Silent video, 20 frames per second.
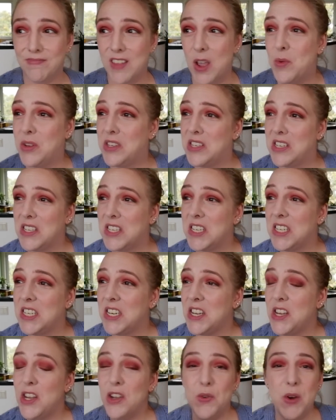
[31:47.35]
It was
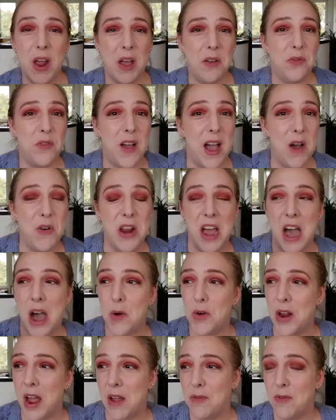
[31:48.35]
discontinued. I found
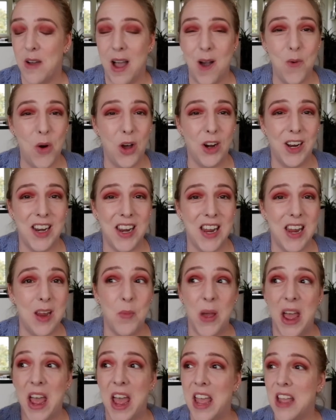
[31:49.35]
out. I found one on
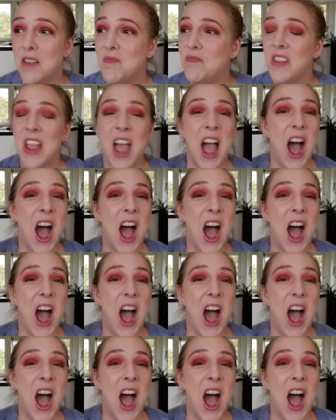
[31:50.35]
eBay.